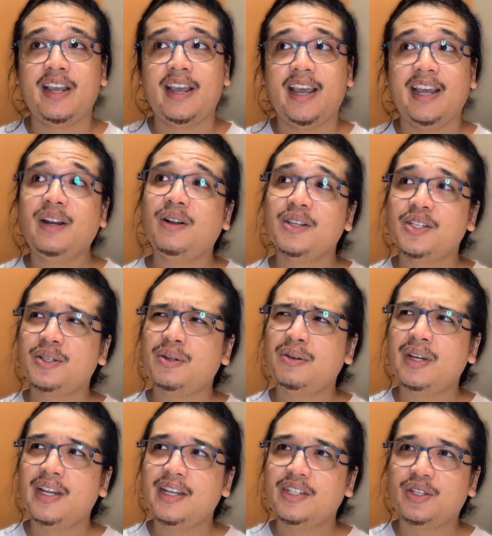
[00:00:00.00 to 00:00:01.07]
and
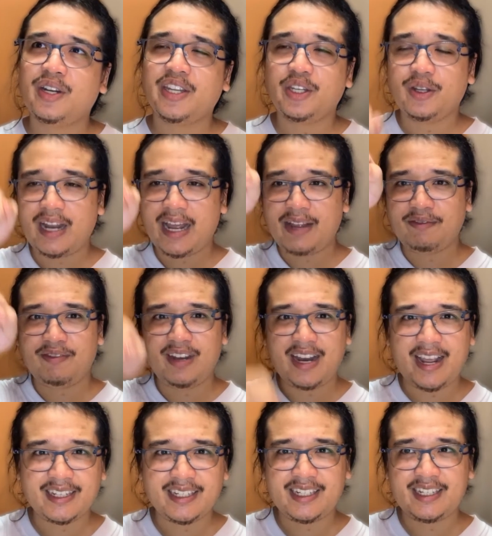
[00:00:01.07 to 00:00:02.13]
also so that you'll have
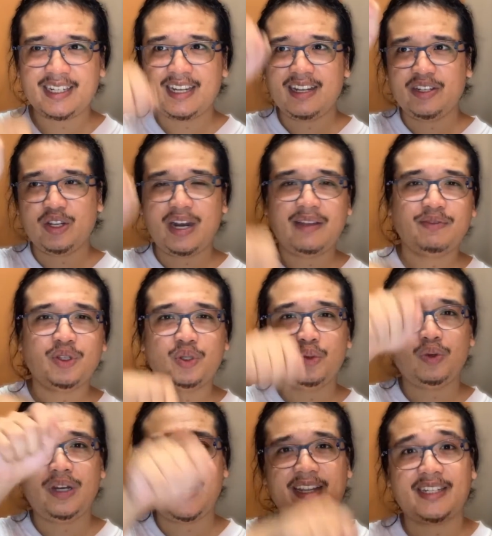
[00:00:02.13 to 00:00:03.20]
to do
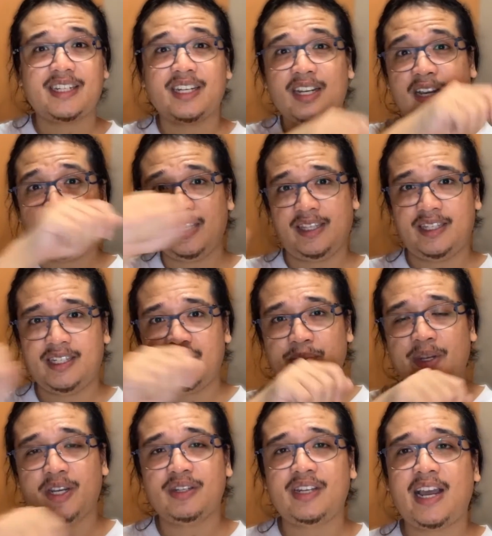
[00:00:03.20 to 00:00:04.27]
less cuts
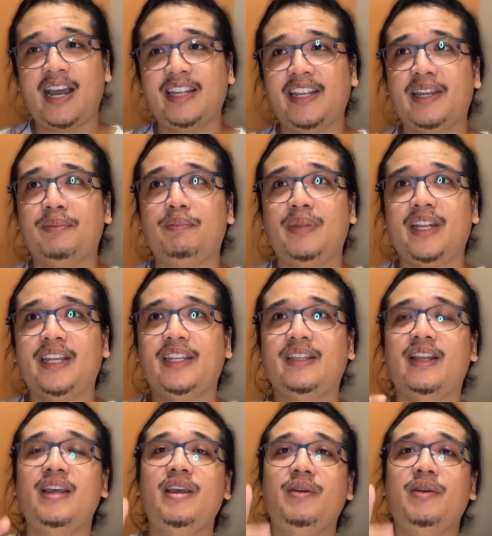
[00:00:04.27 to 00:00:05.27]
because adding bleed